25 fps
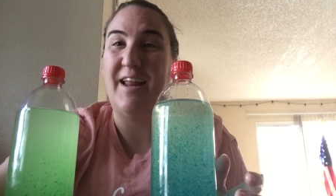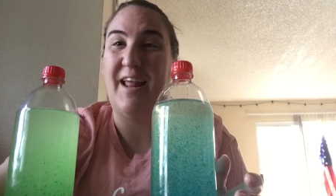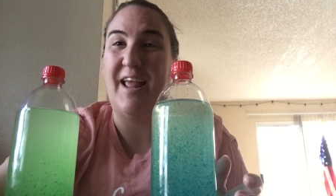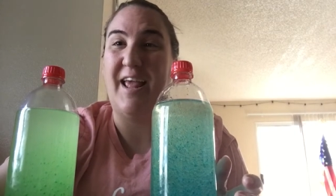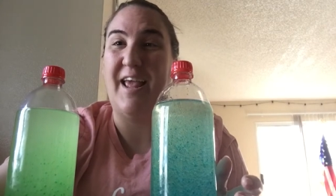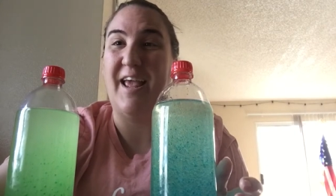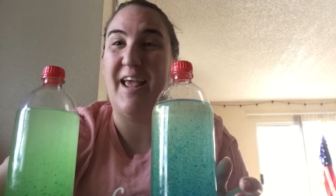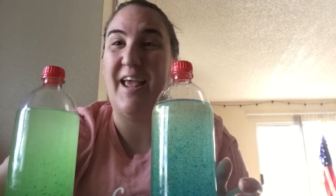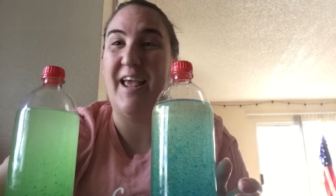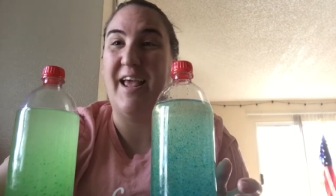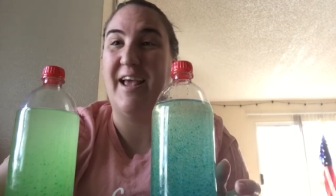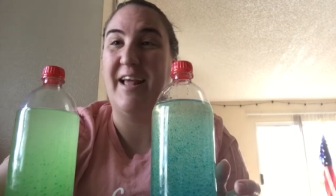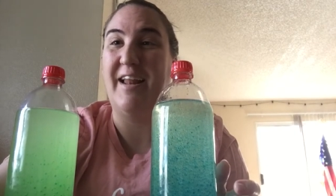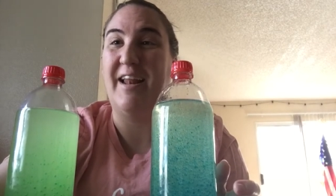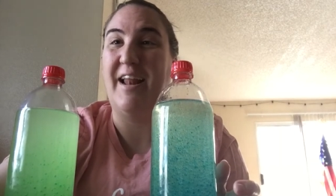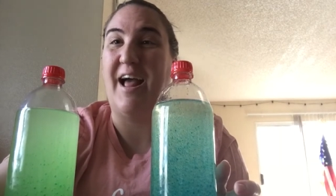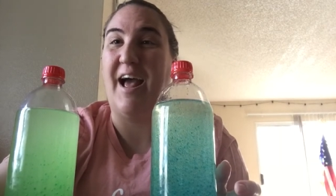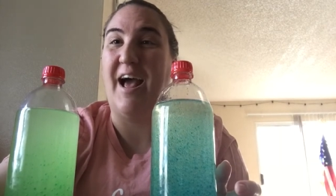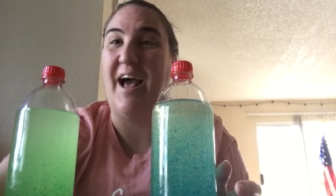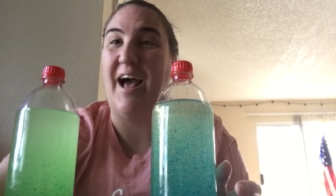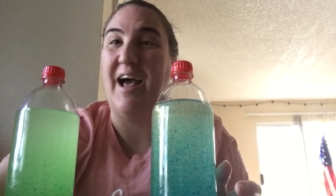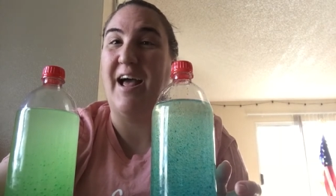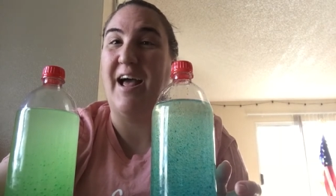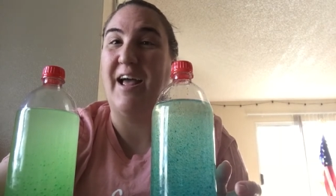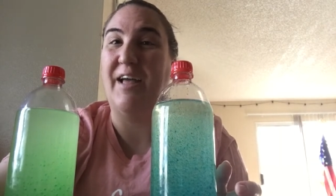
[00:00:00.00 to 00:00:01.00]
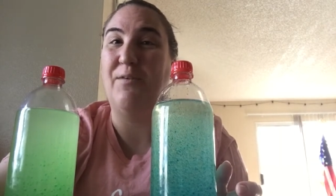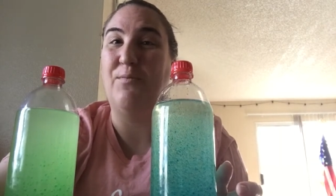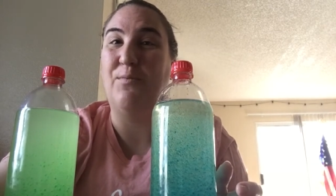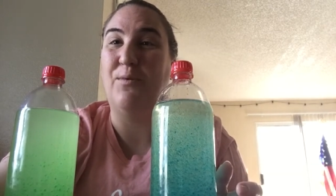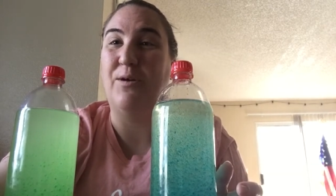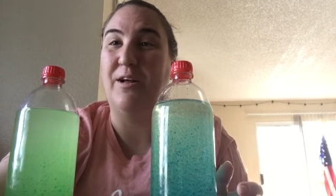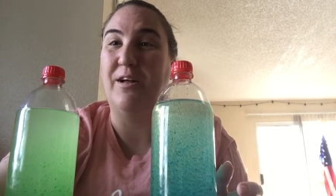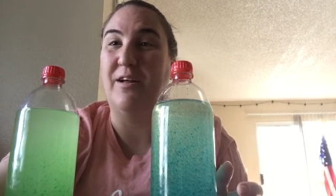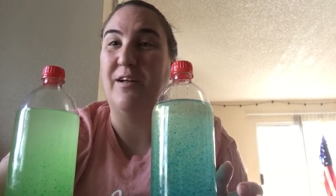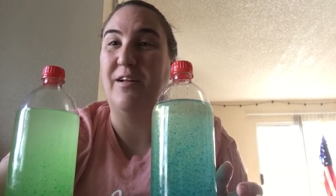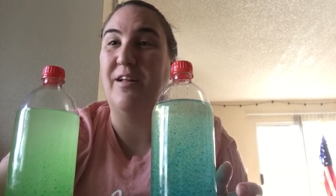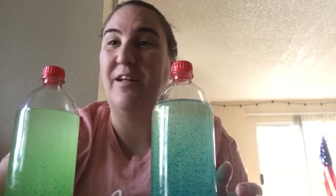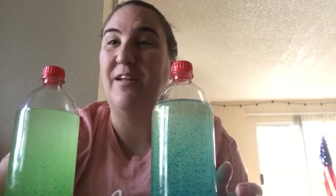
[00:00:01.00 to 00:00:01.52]
and I
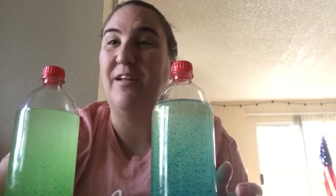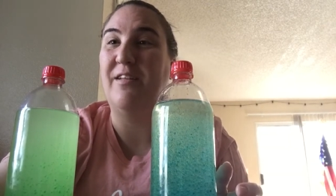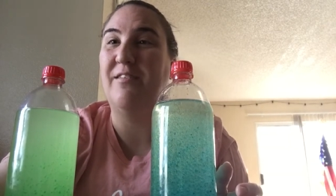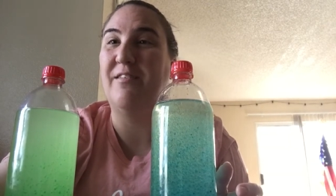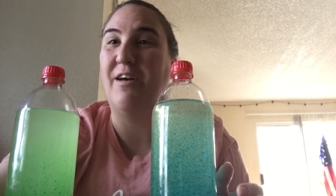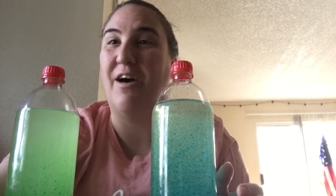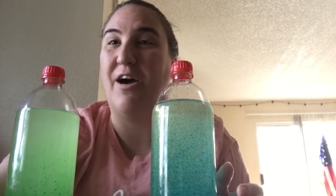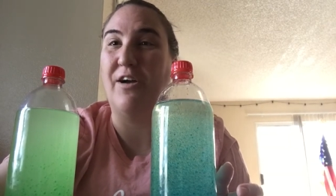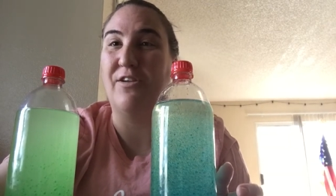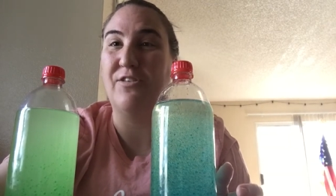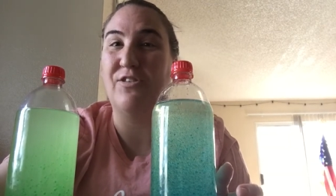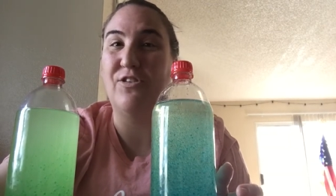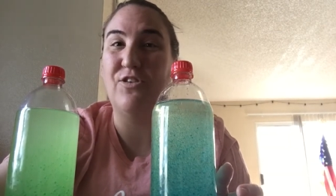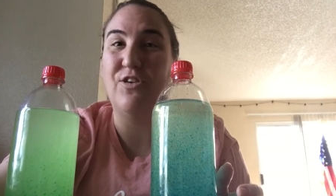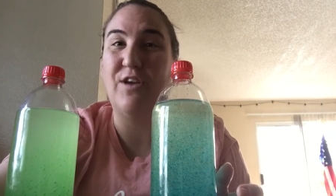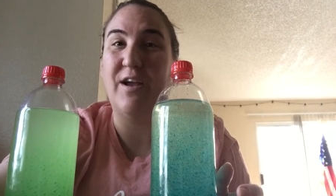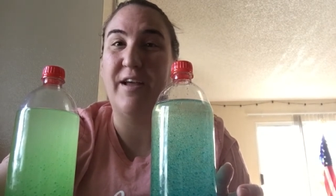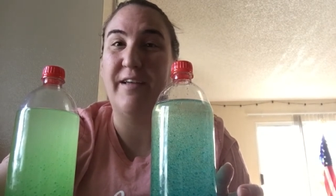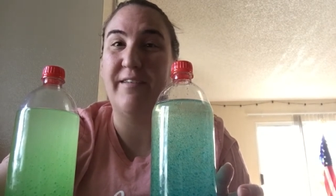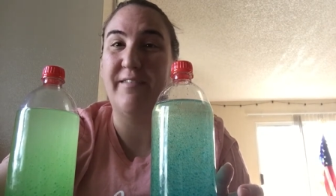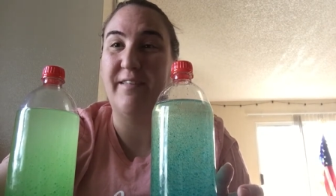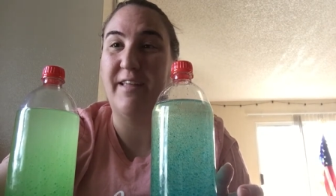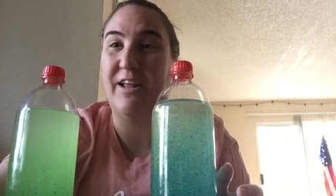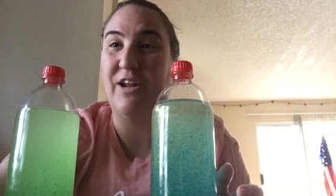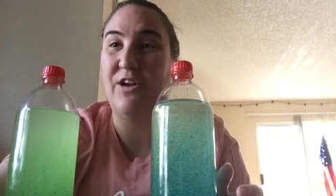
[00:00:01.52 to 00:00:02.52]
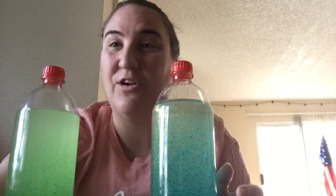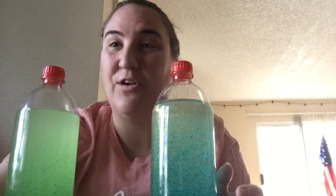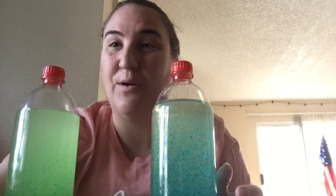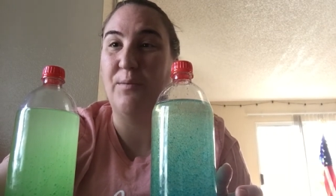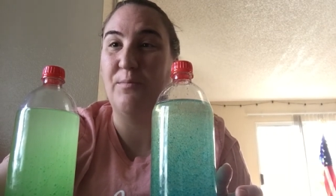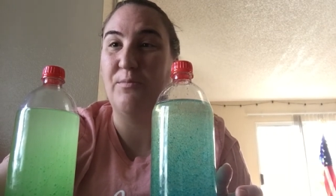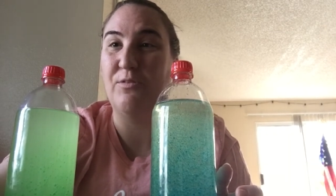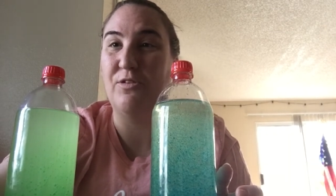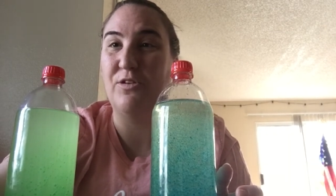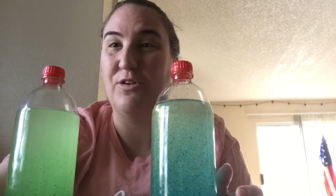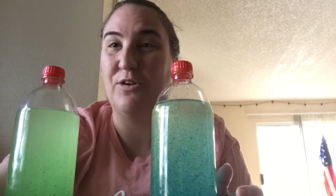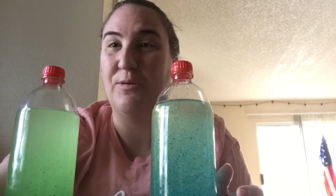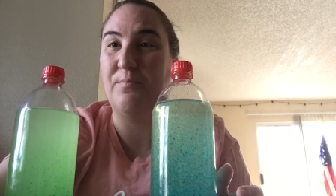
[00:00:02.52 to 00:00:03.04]
will talk to you guys later, I'm
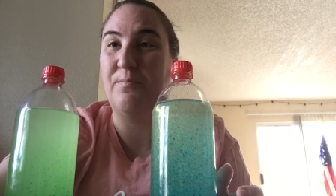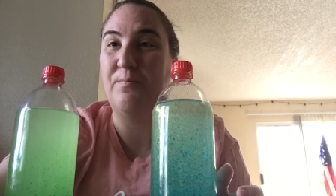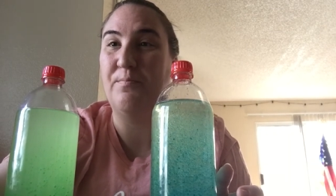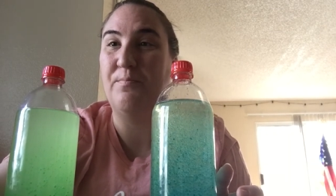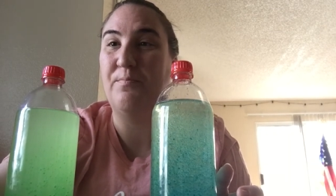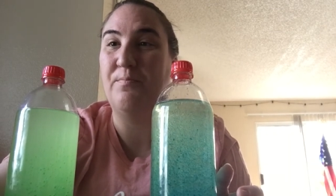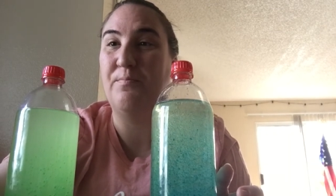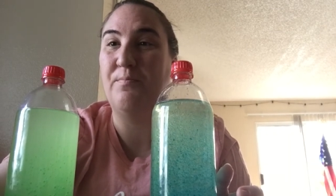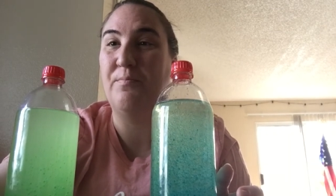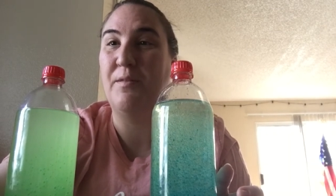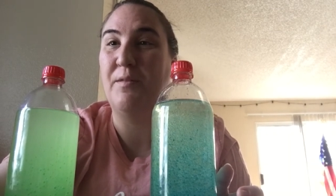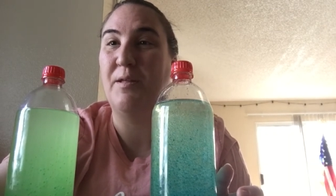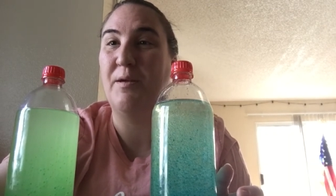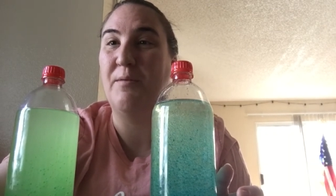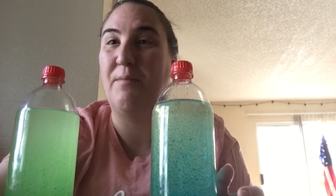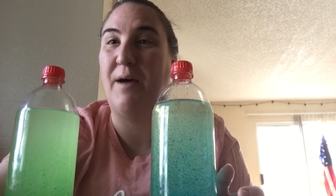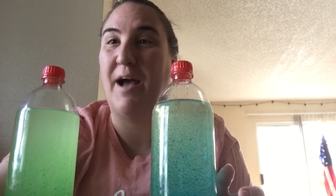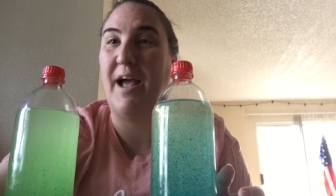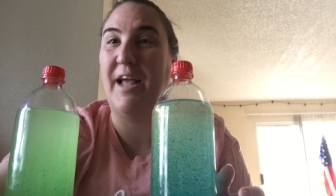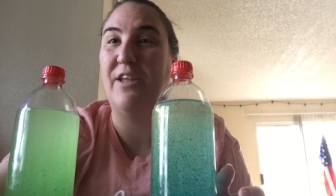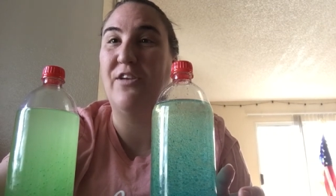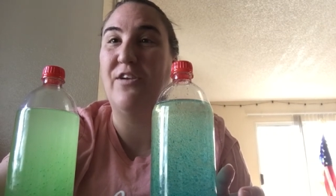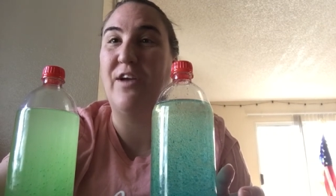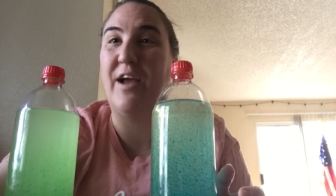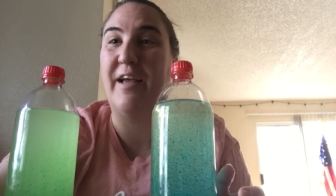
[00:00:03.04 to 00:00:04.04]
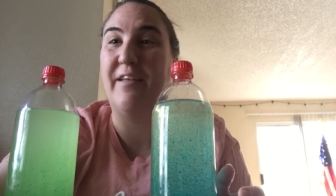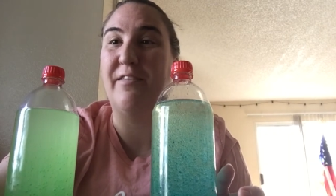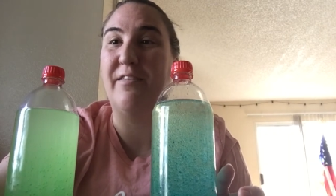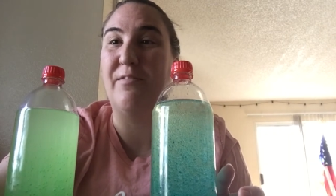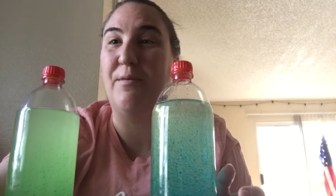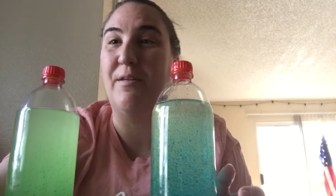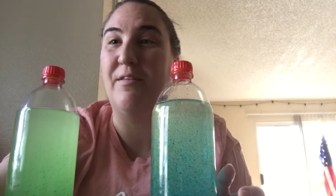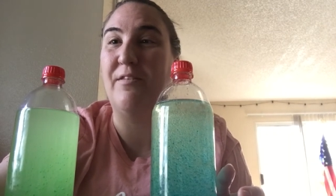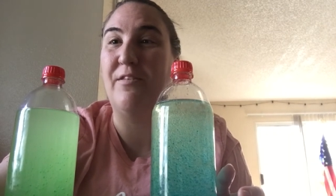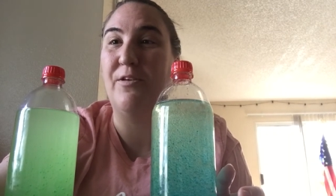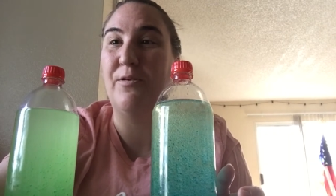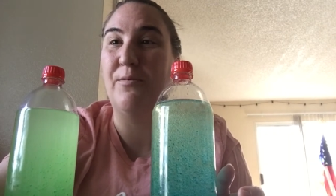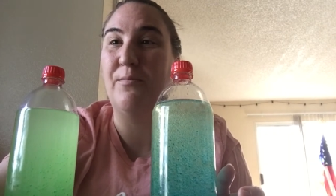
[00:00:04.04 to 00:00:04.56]
sure. Bye, you guys.
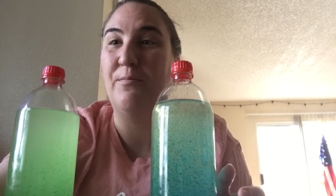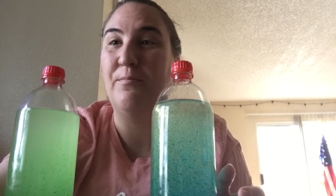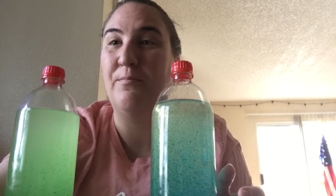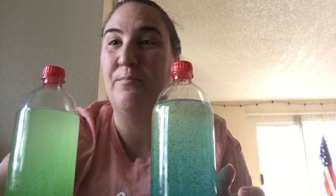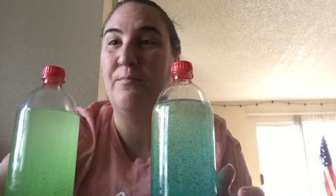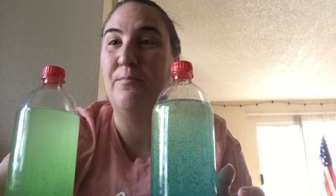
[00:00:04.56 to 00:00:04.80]
Miss you.